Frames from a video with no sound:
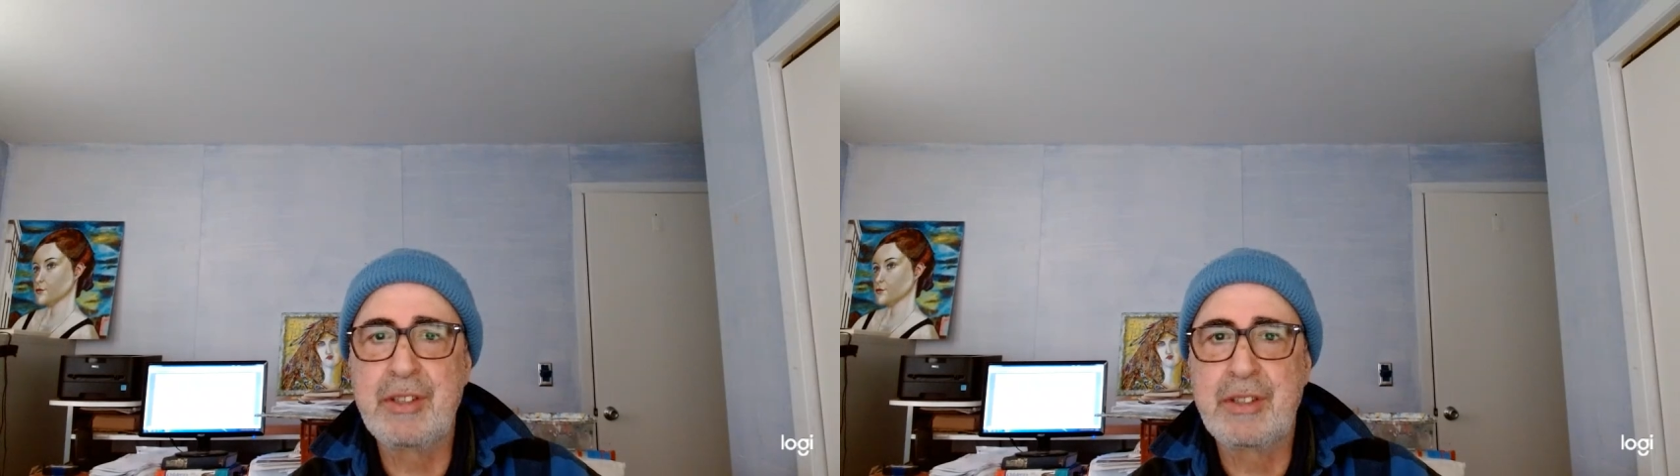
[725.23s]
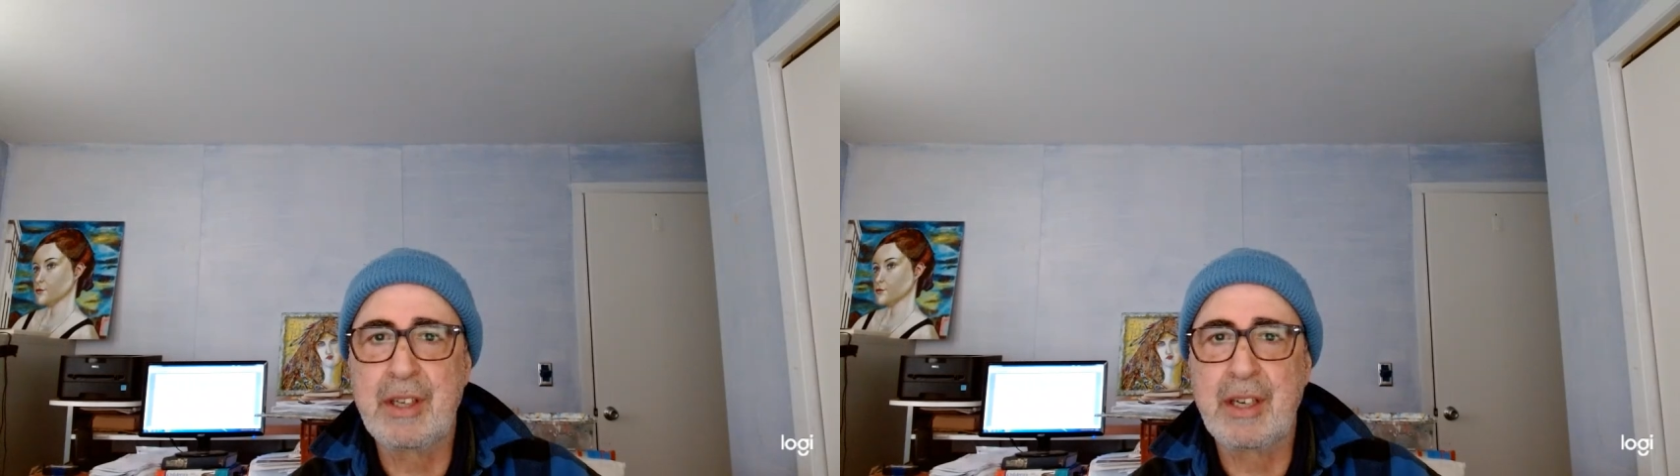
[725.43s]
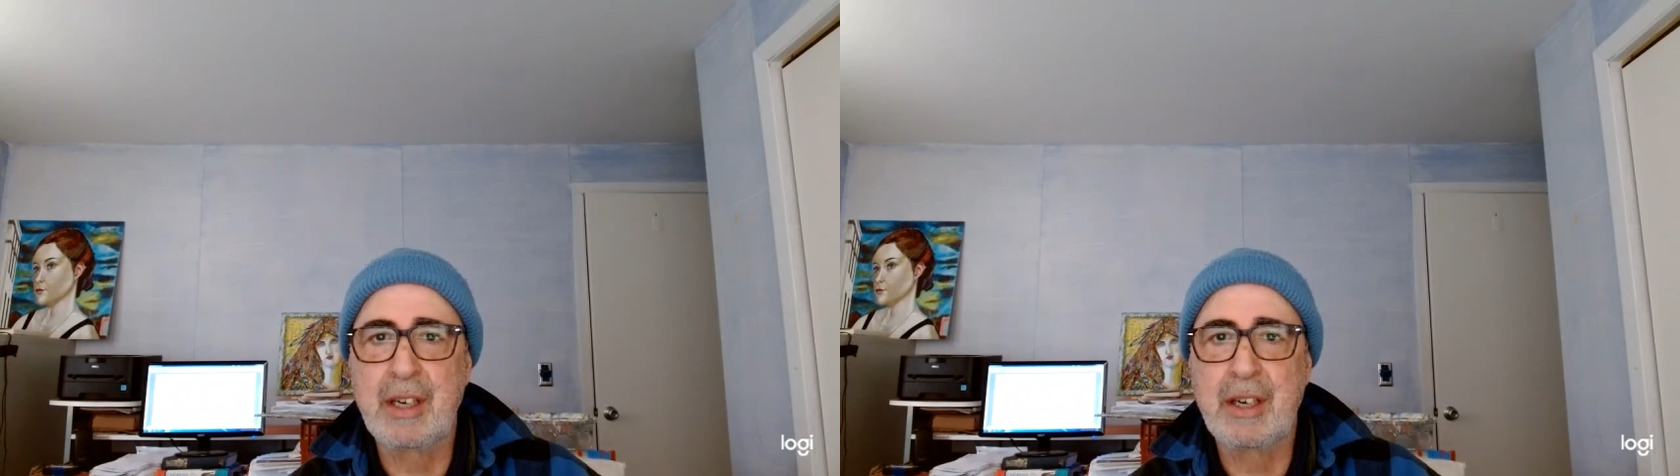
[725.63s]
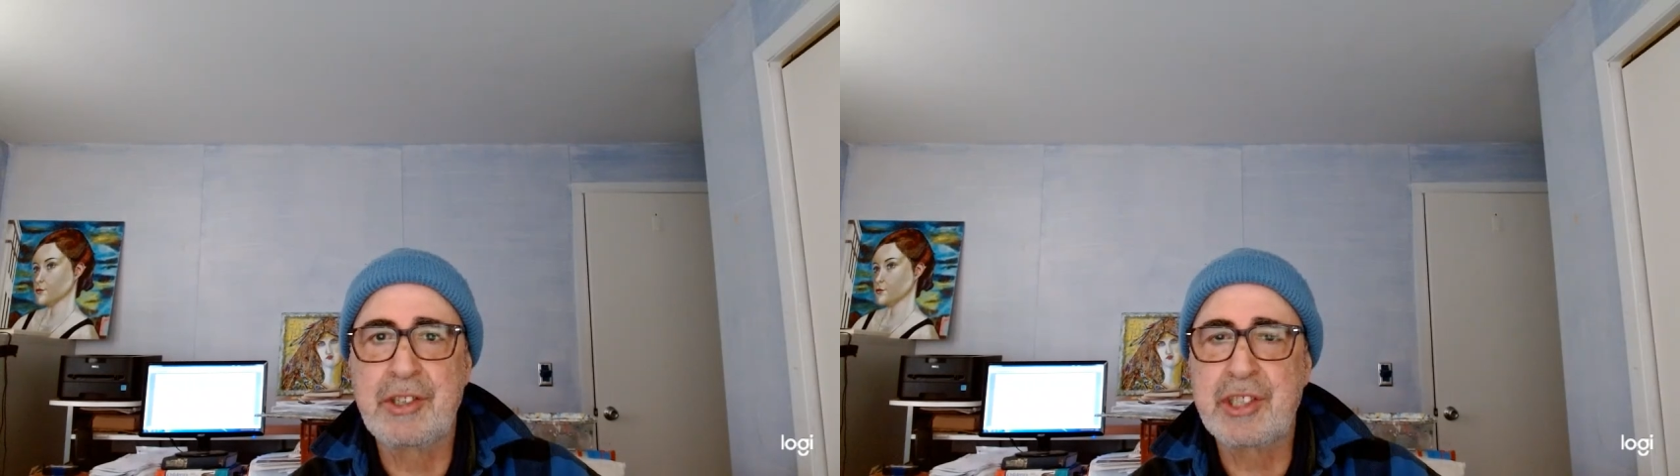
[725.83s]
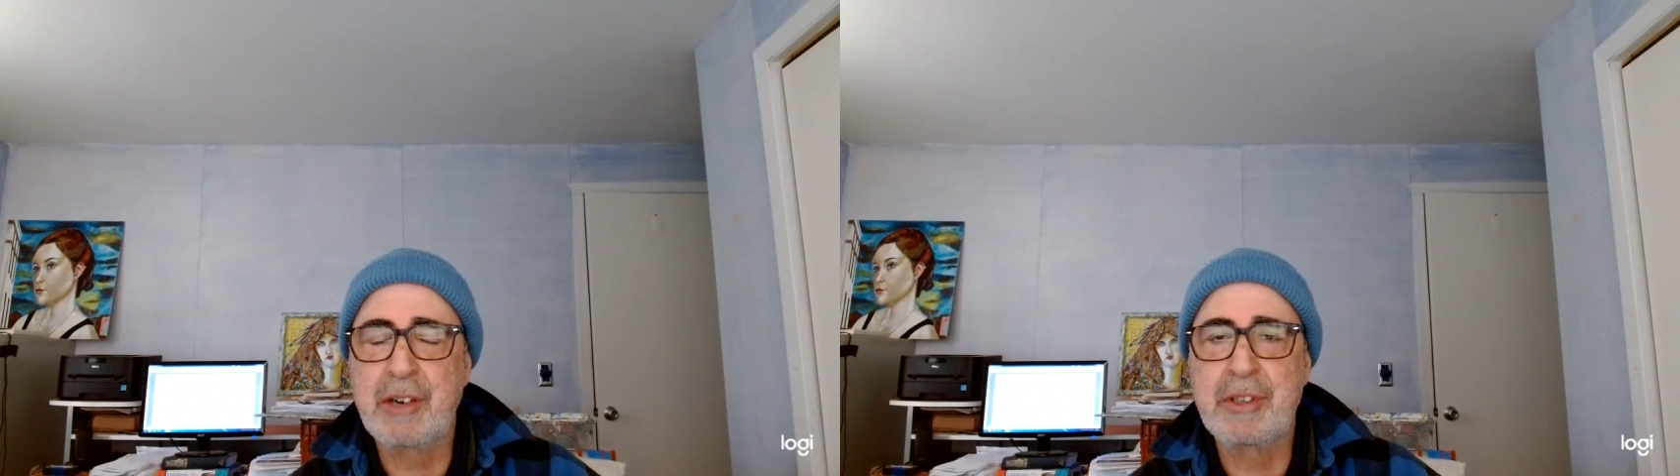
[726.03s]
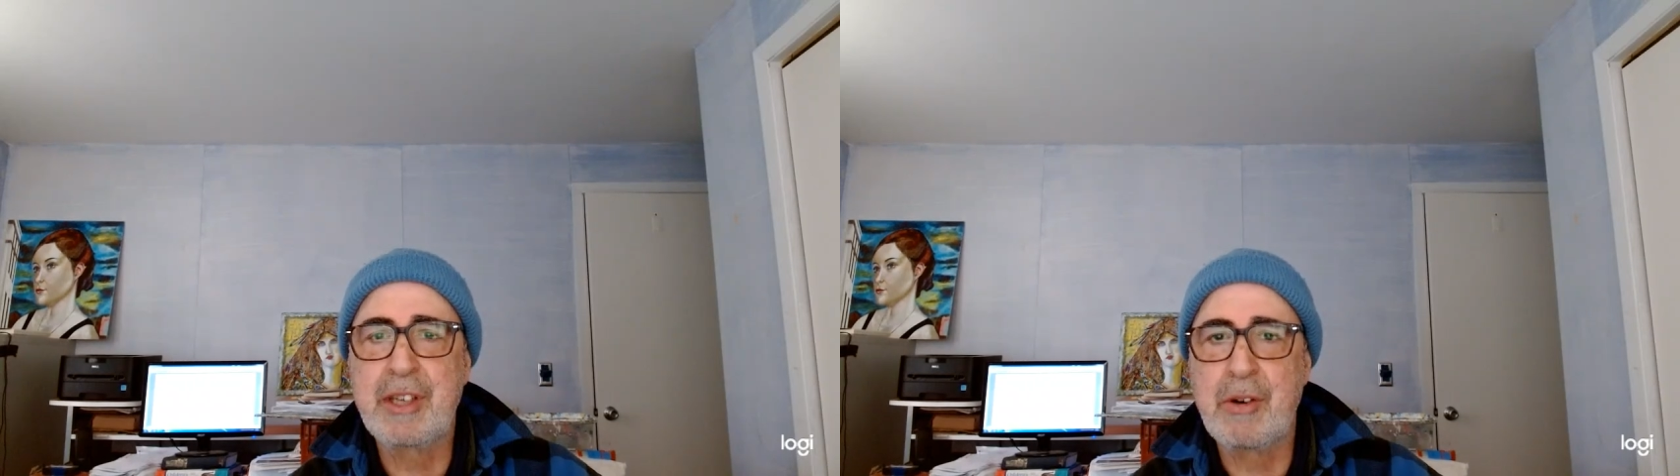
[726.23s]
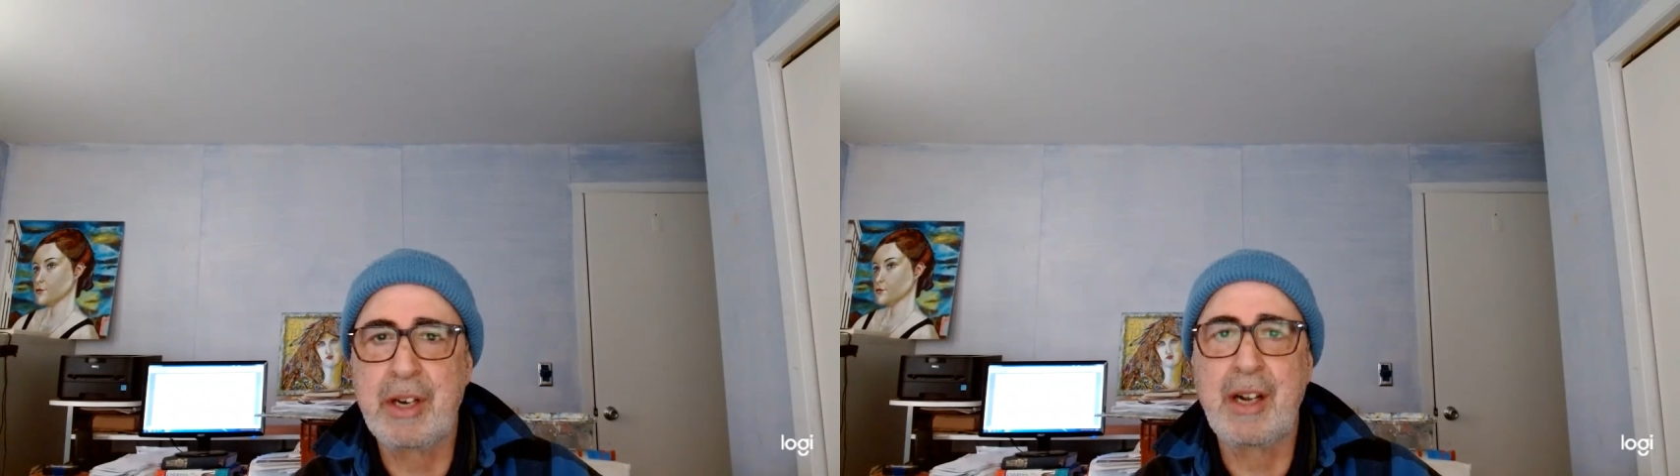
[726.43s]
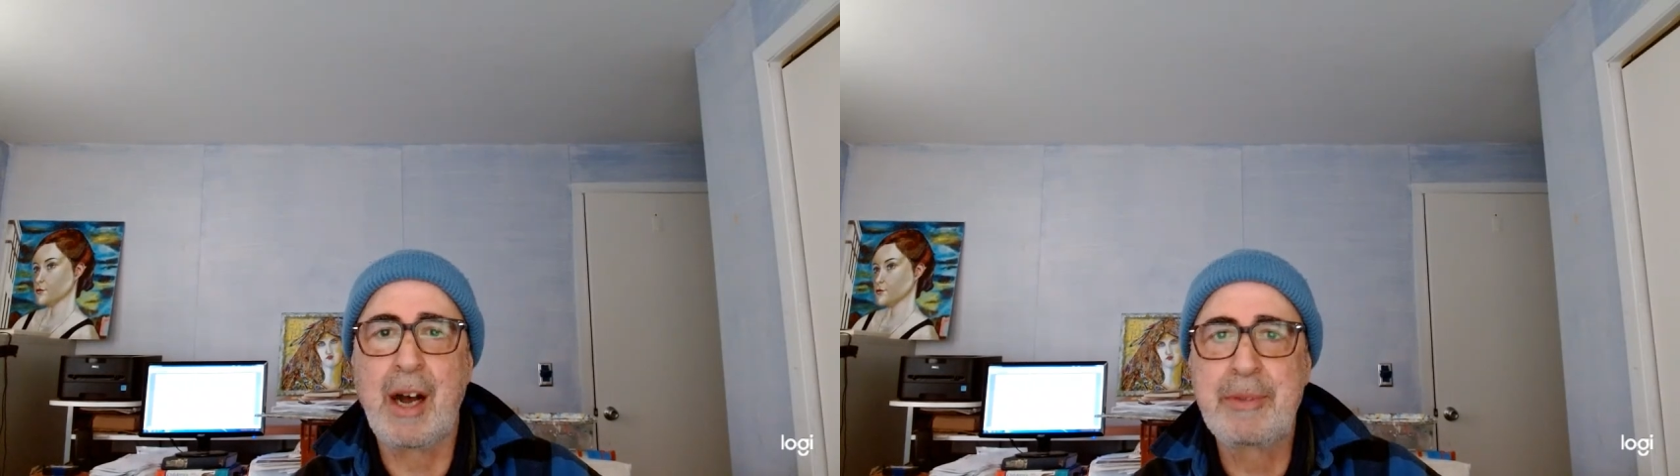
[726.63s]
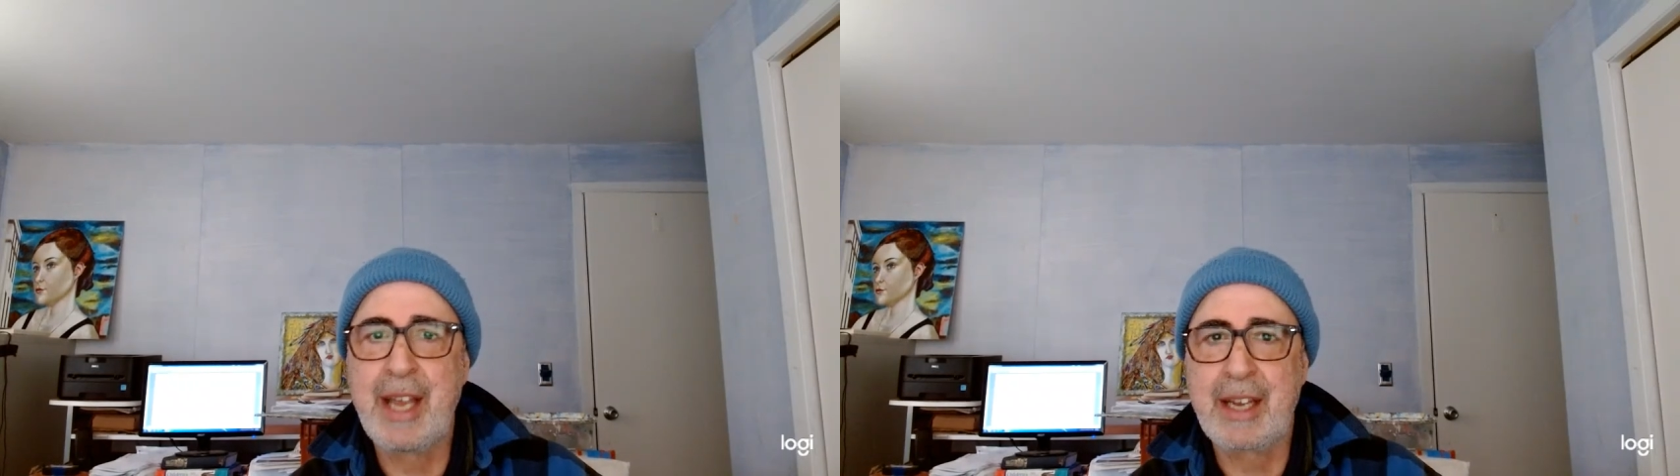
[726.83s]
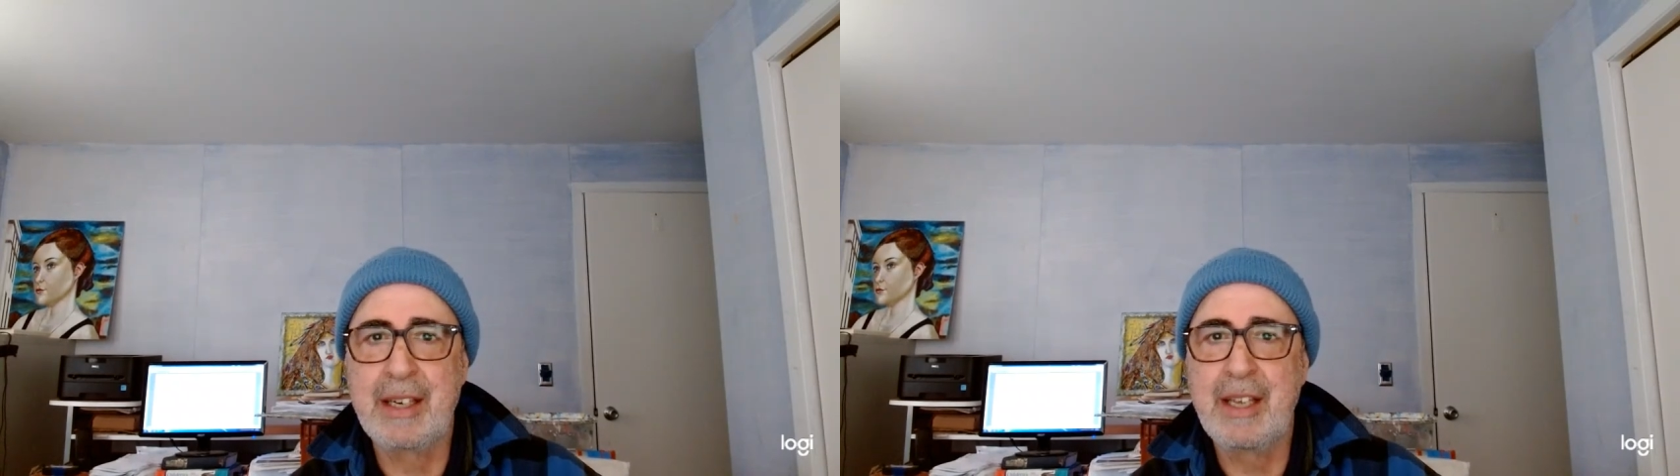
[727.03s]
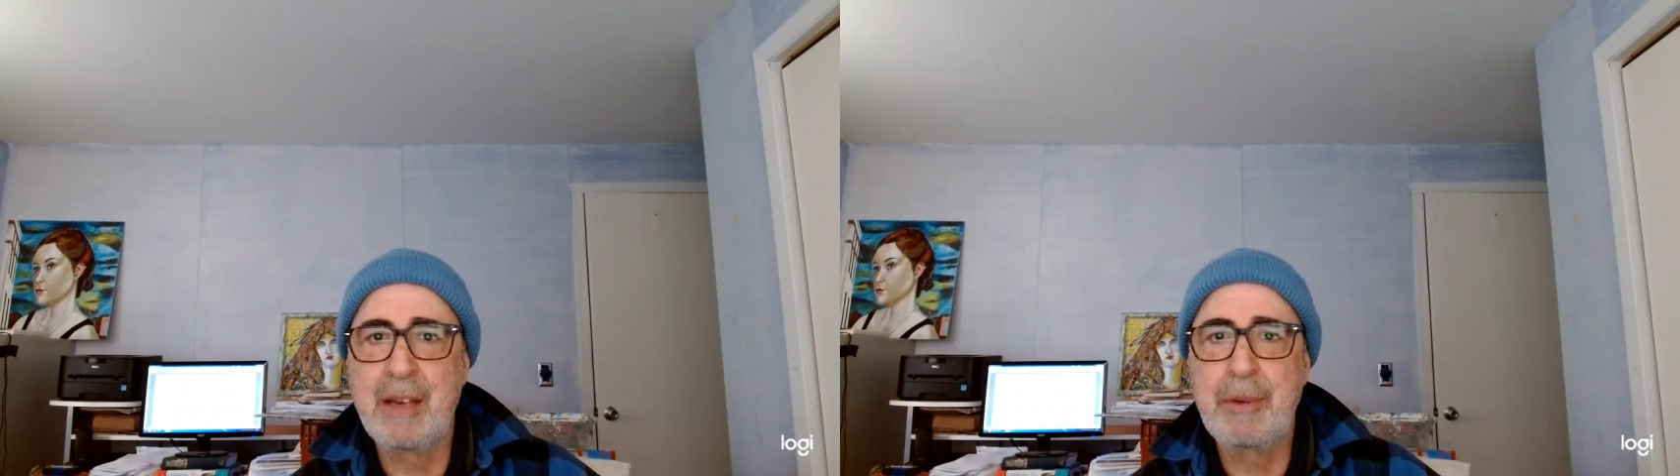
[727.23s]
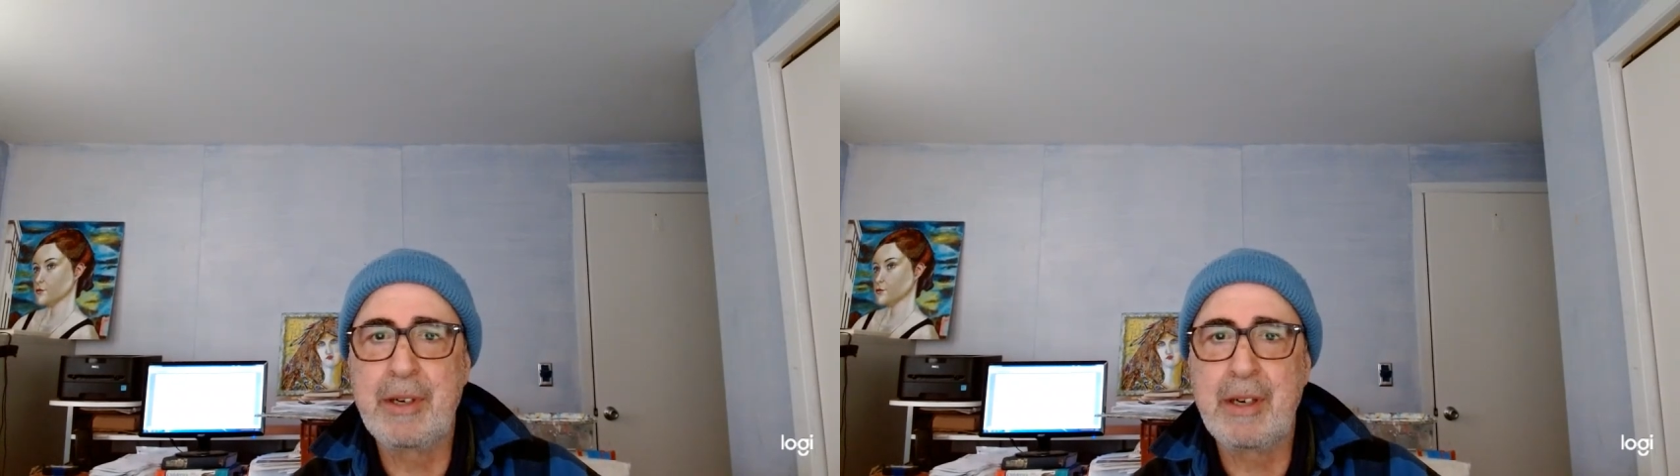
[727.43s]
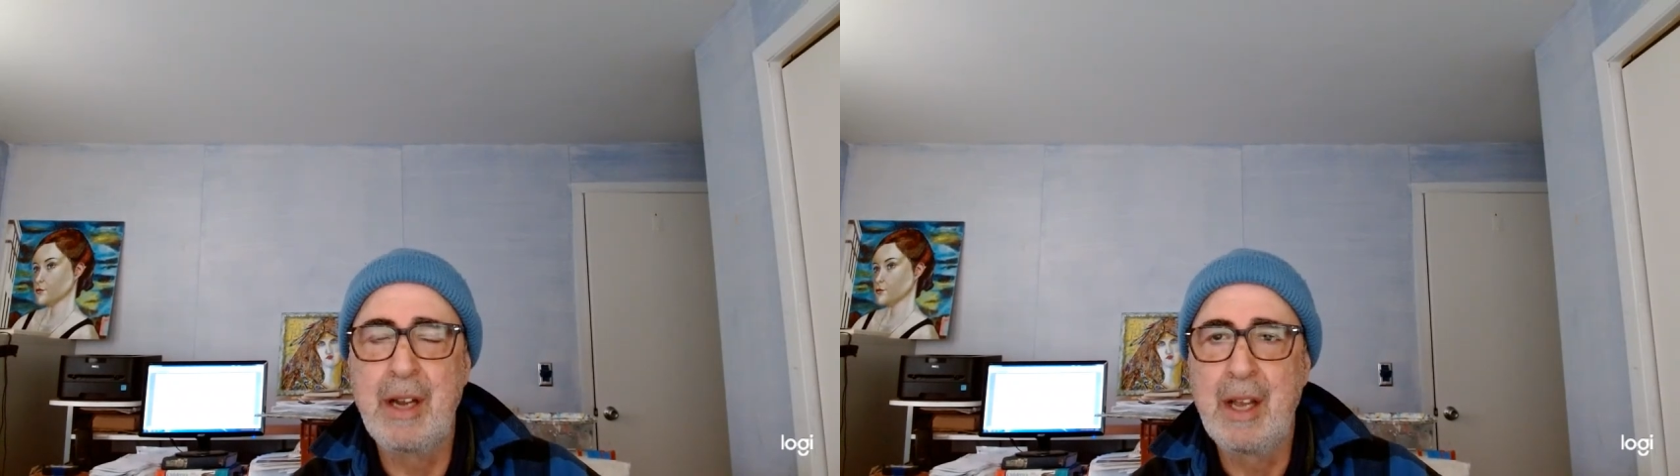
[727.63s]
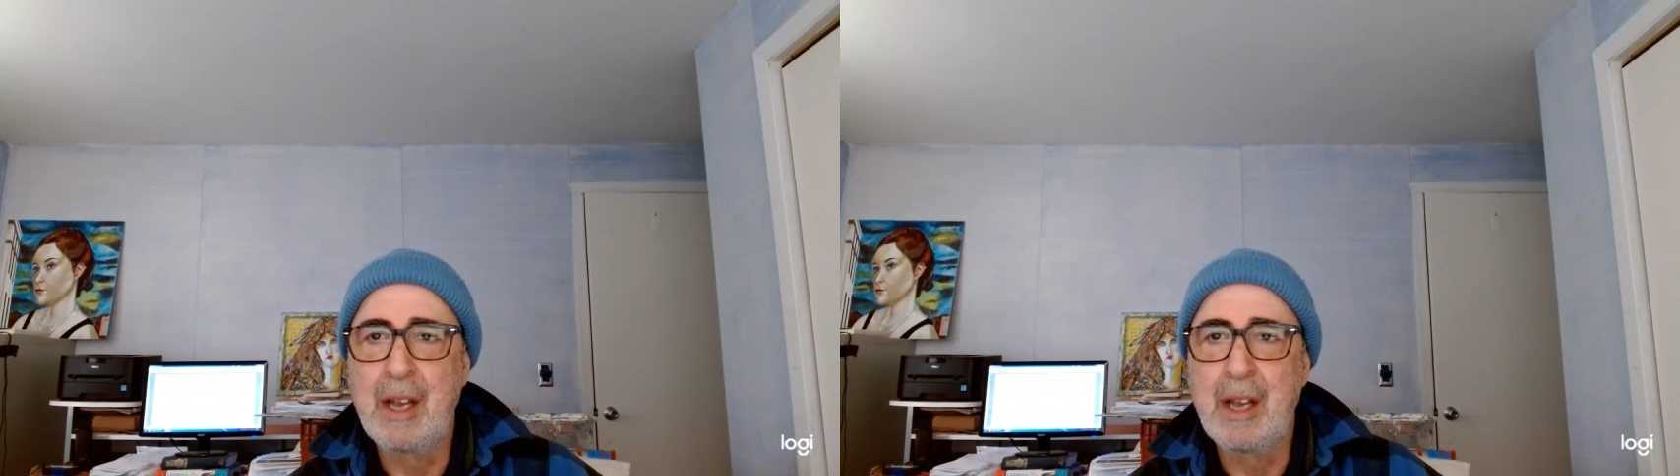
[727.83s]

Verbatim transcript: uh, serotonin uptake inhibitor.